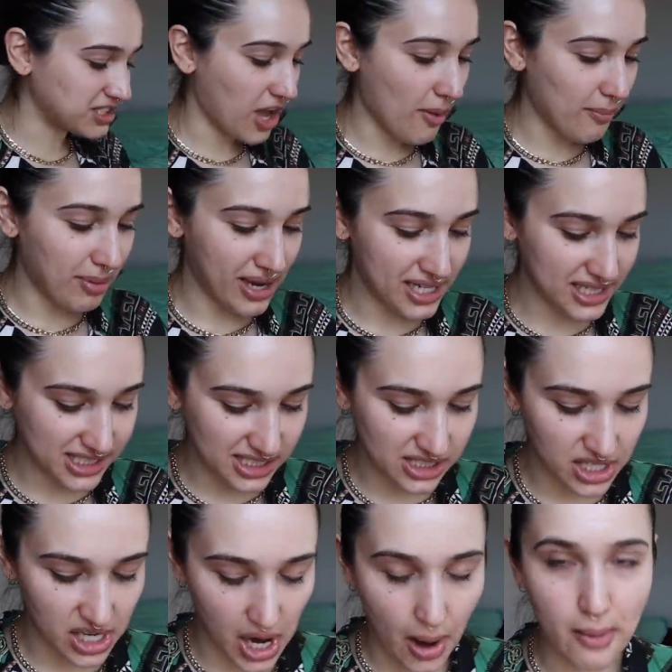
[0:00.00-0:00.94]
not
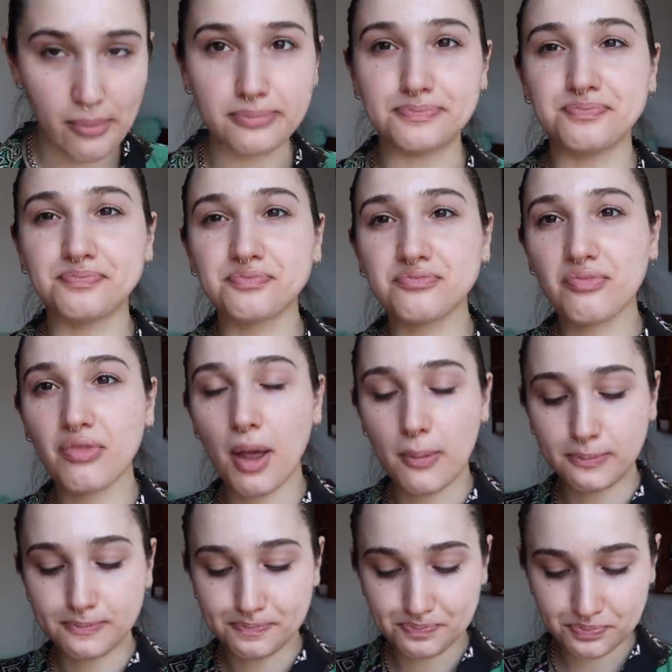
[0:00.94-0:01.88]
bad.
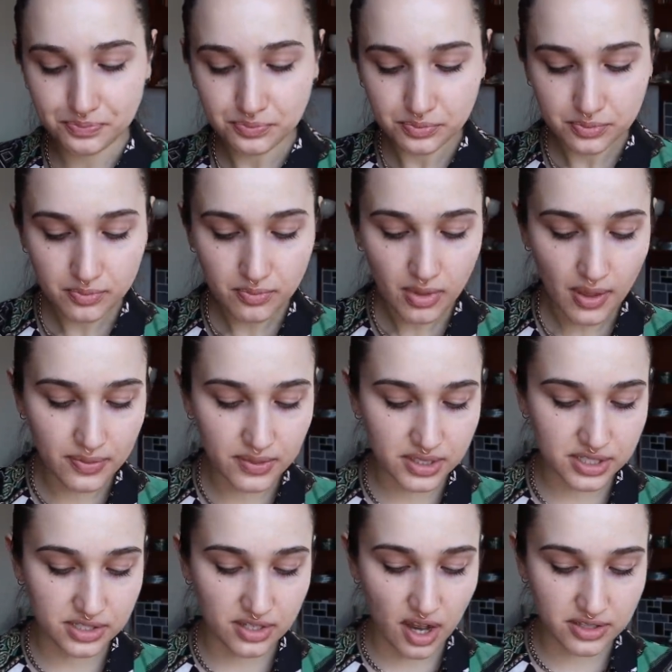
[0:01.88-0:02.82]

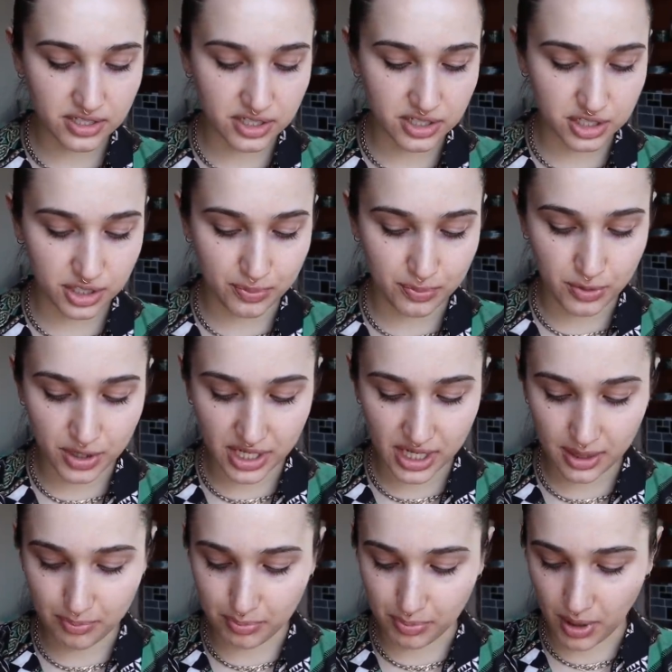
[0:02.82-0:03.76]
These sausages are
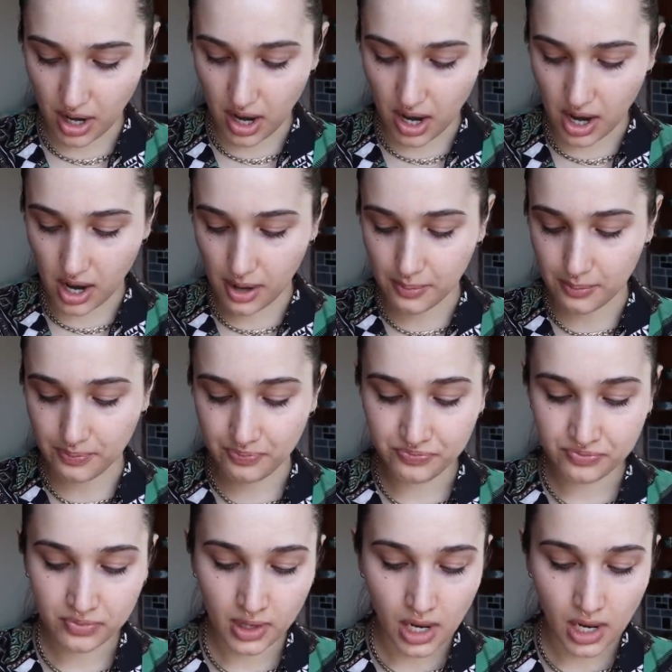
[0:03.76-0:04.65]
pretty bomb.